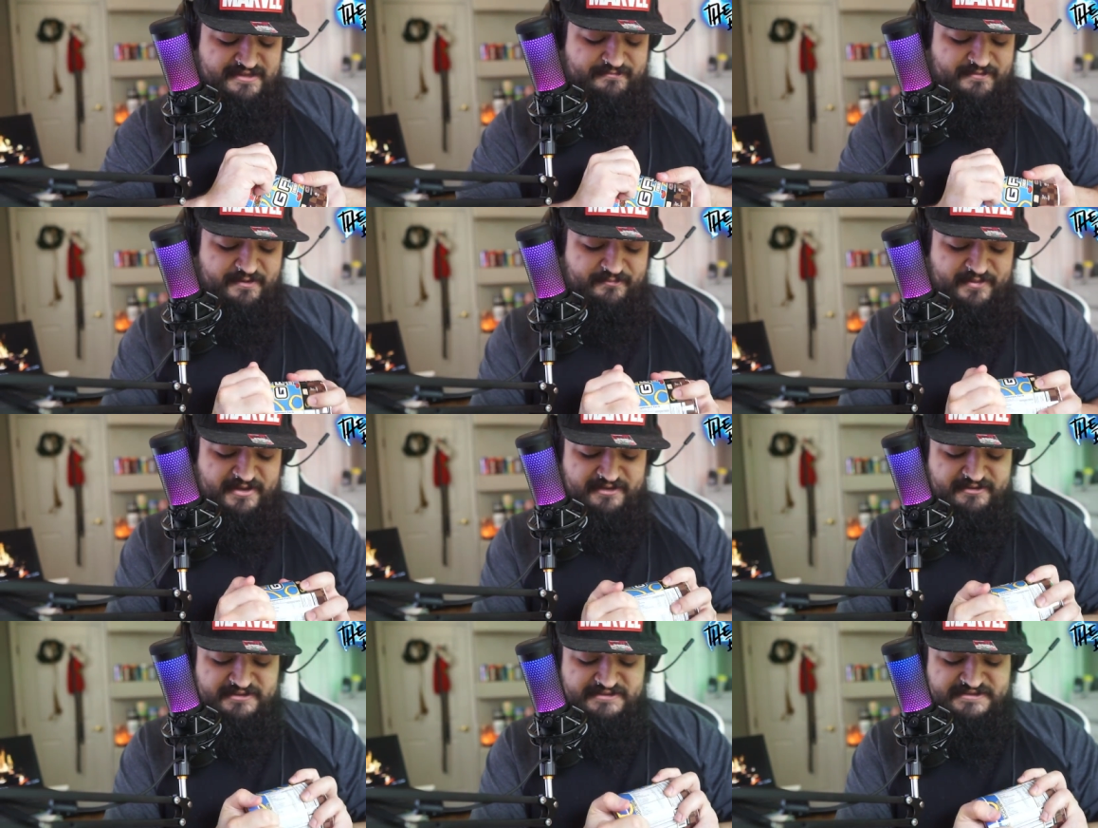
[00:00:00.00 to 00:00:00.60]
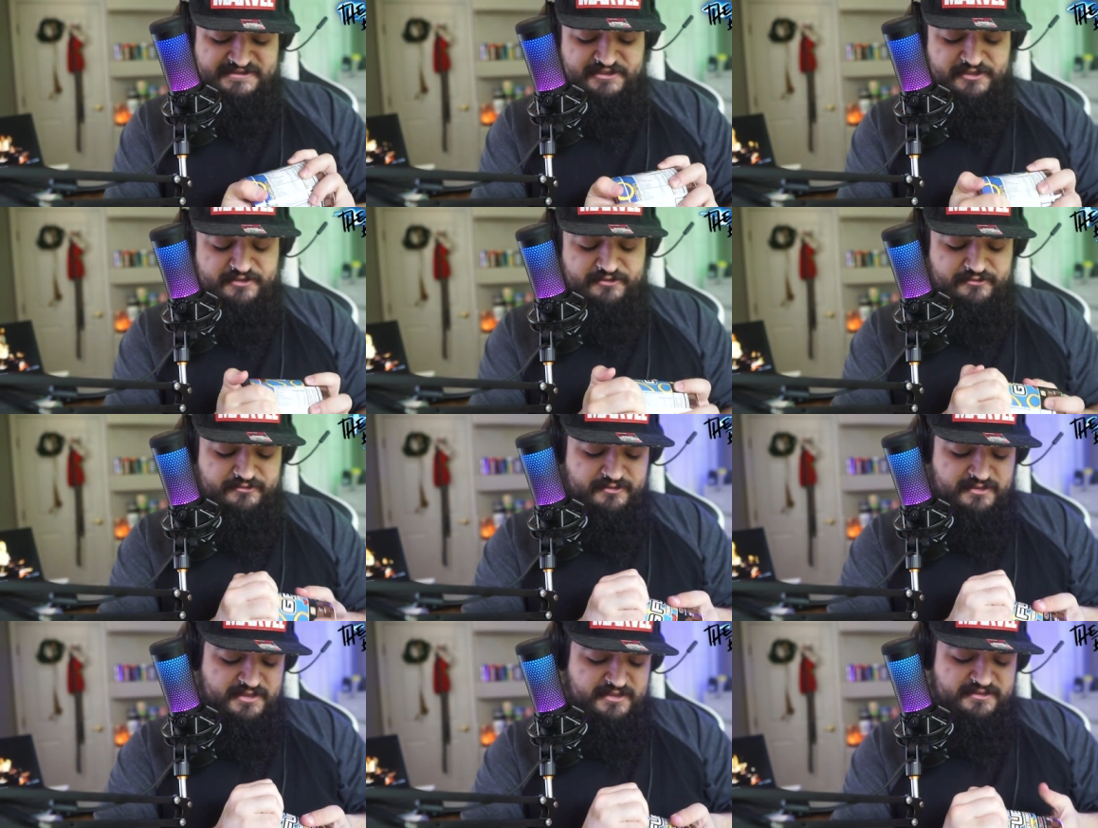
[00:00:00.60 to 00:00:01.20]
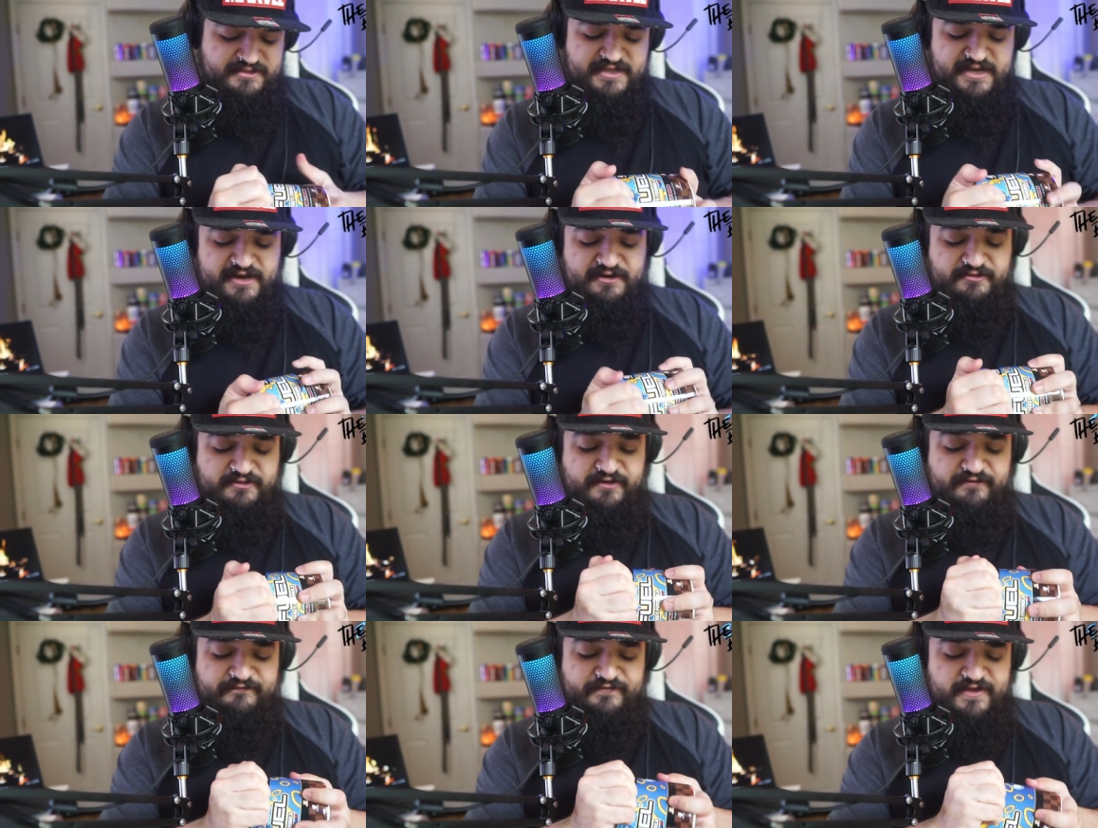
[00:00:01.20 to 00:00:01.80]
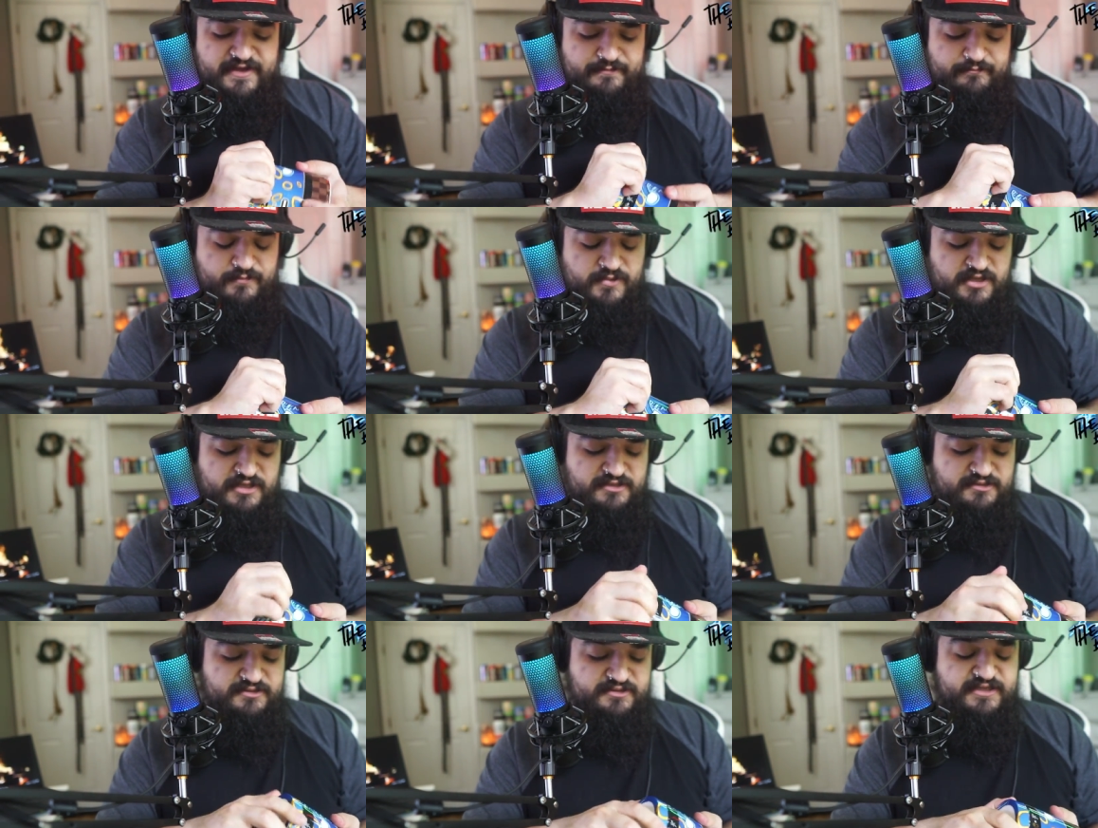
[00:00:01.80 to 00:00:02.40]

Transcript: let my parents know that I love them.